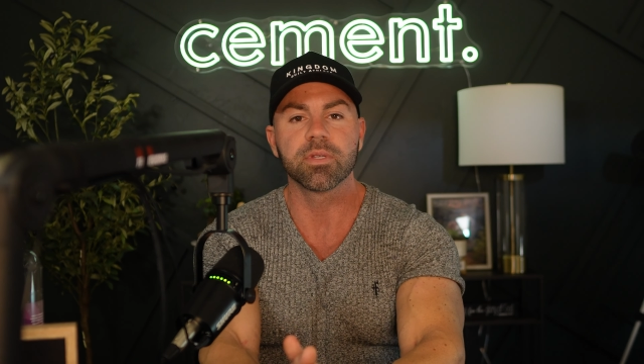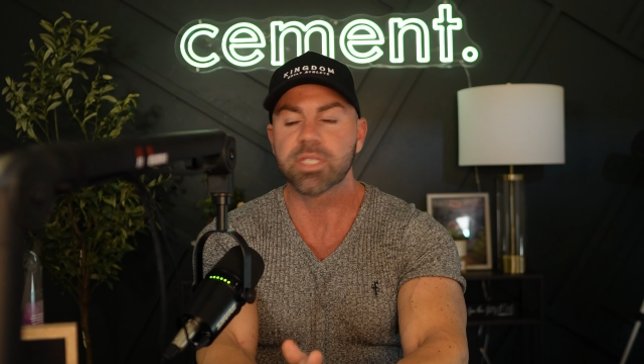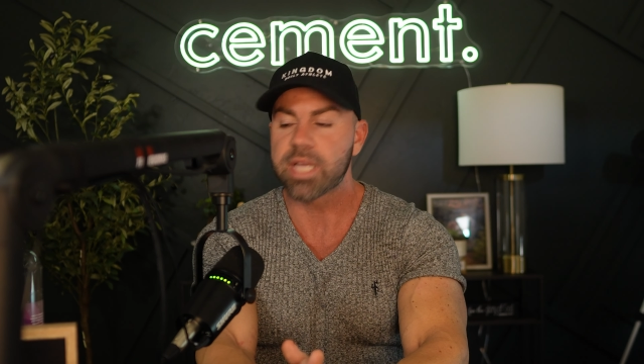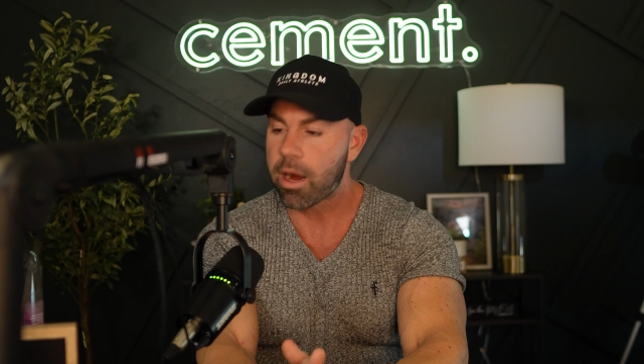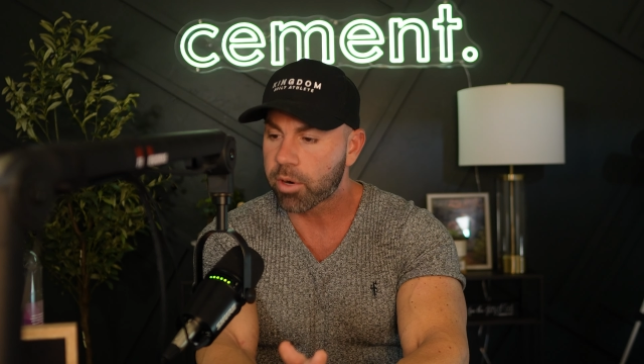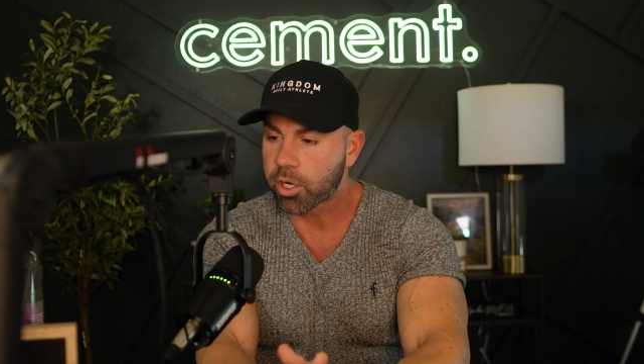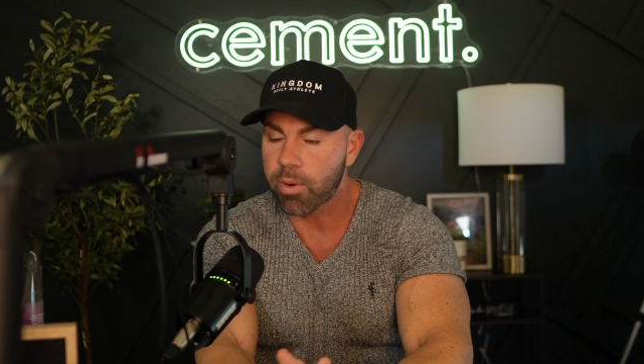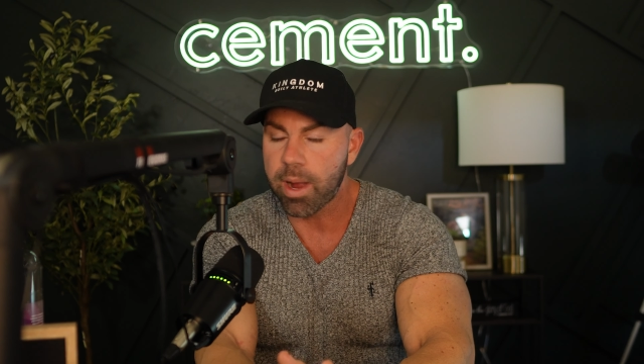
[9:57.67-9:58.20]

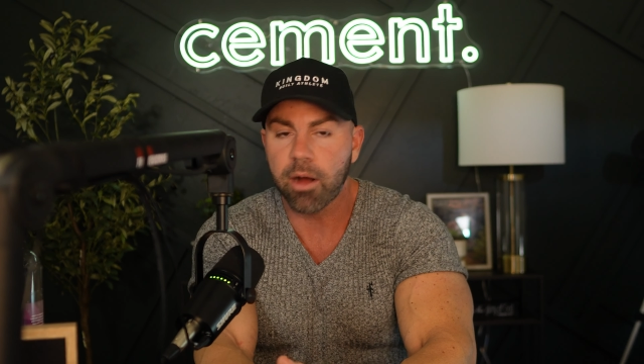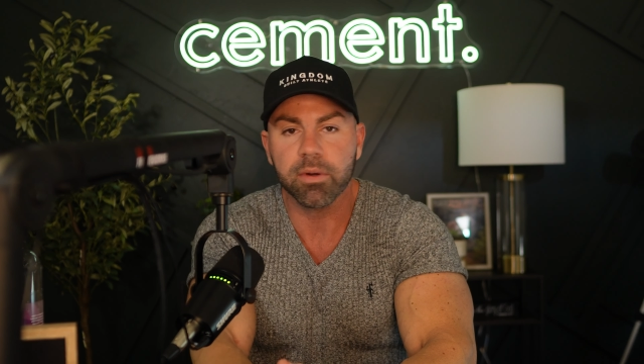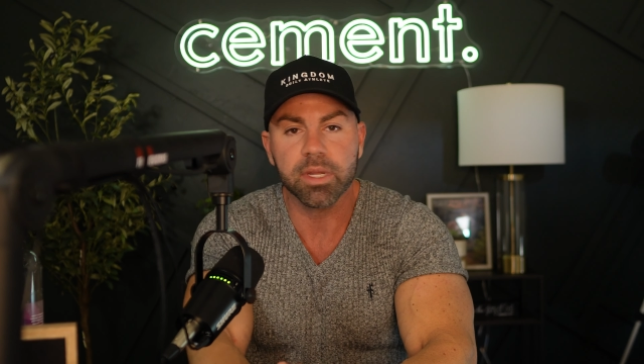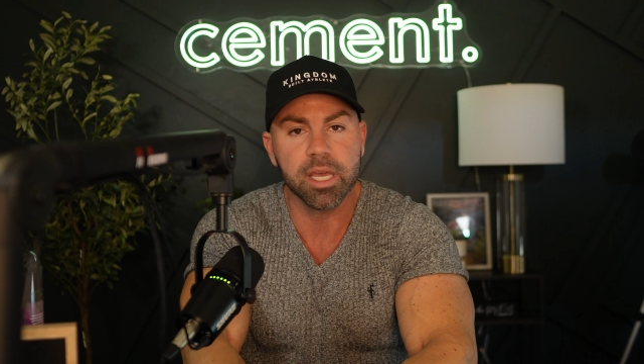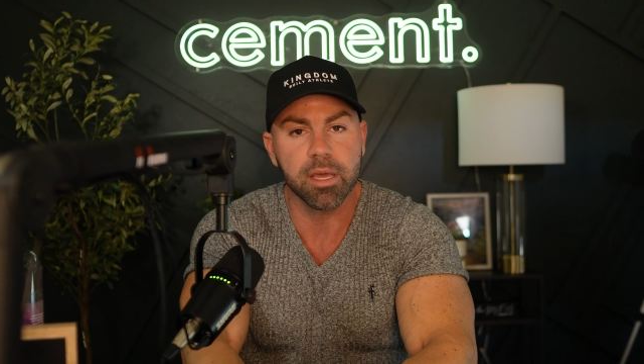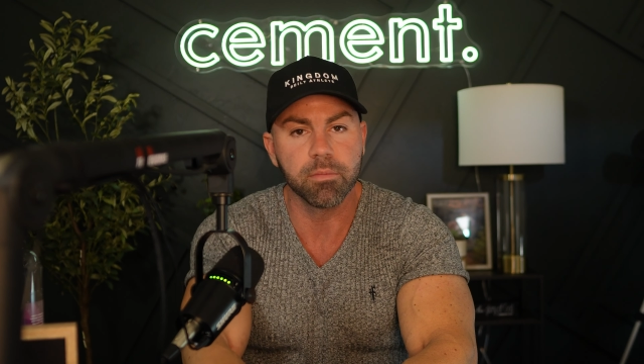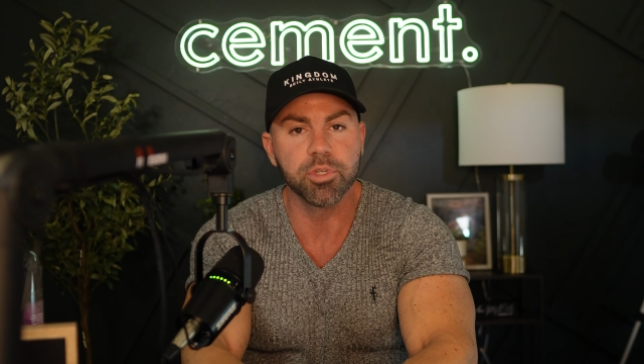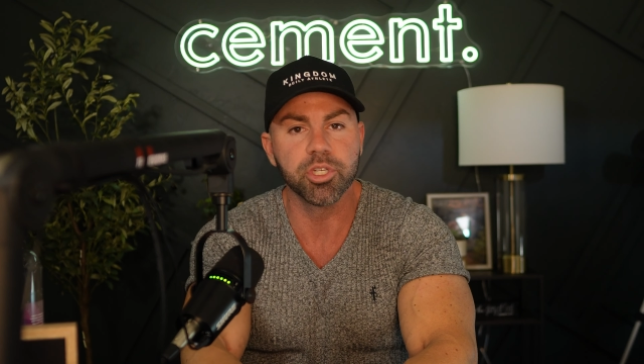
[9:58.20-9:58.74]
sauerkraut,
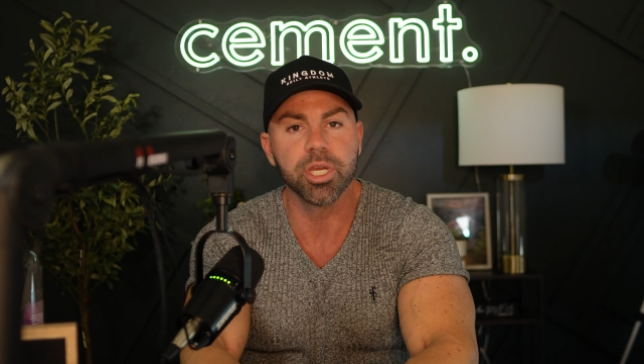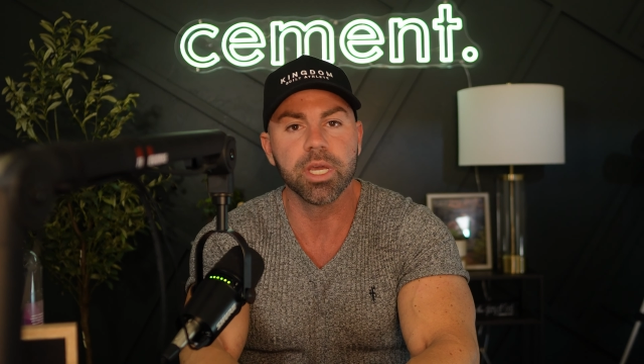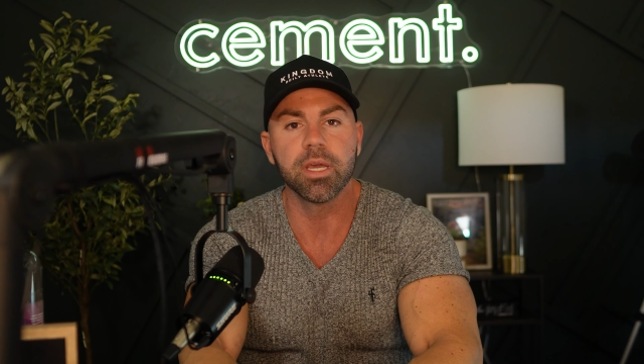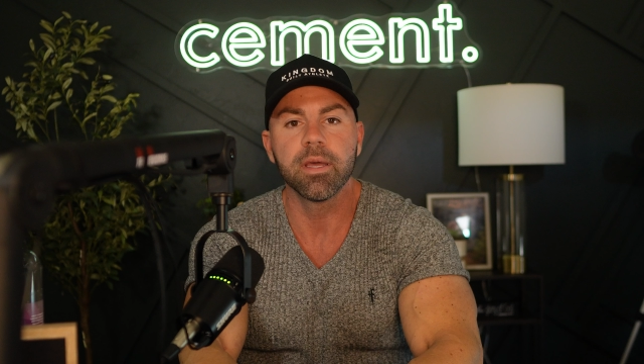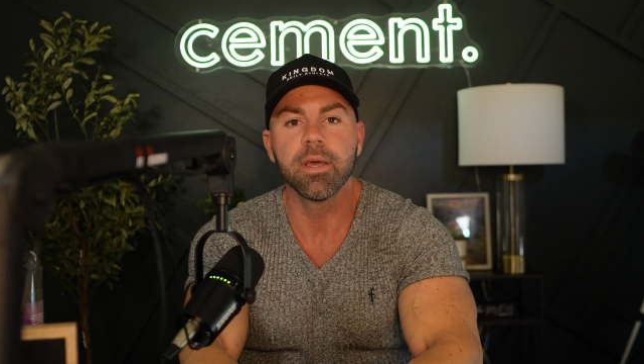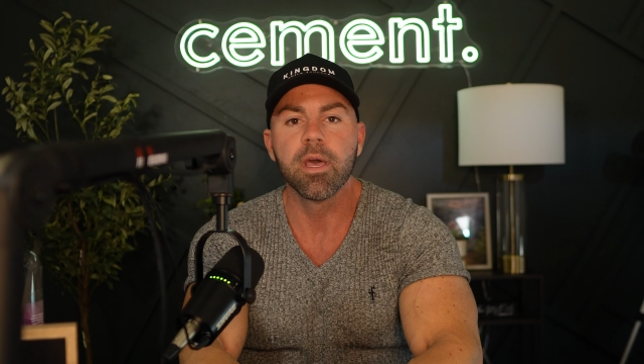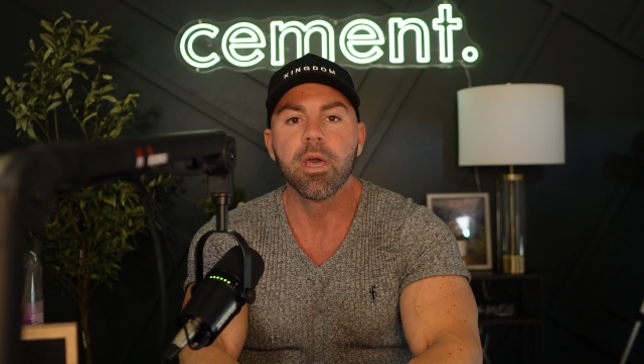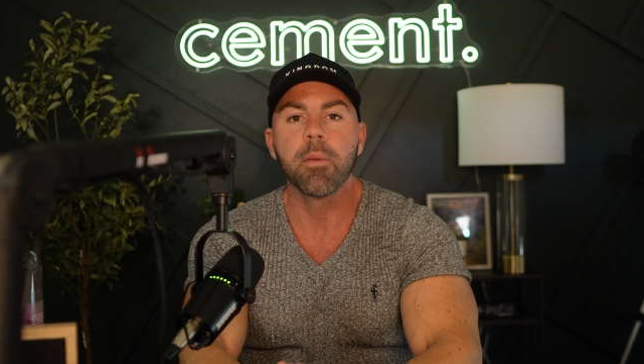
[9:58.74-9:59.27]
kimchi.